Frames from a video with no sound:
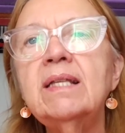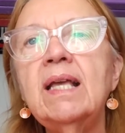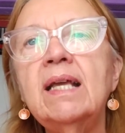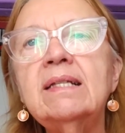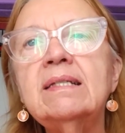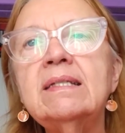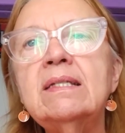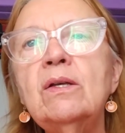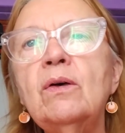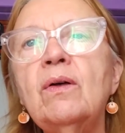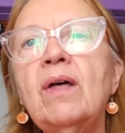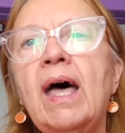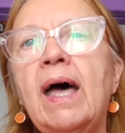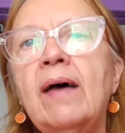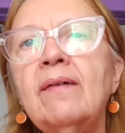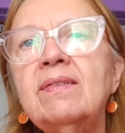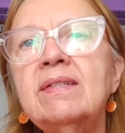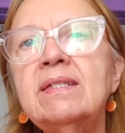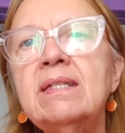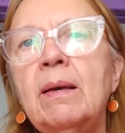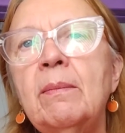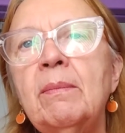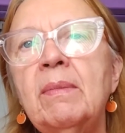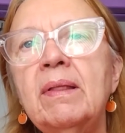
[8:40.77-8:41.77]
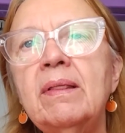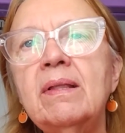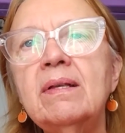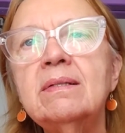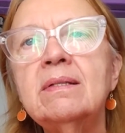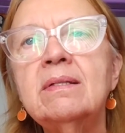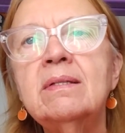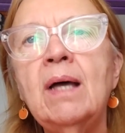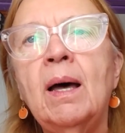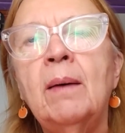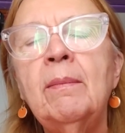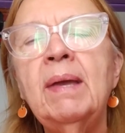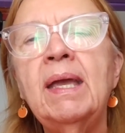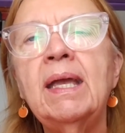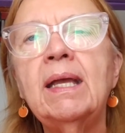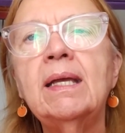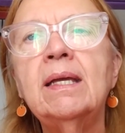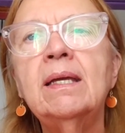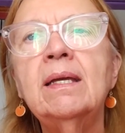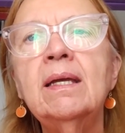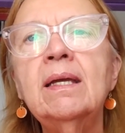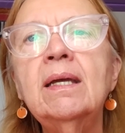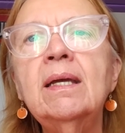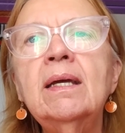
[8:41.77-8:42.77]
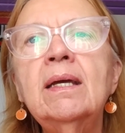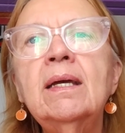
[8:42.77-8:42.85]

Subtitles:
they still have some of the stomach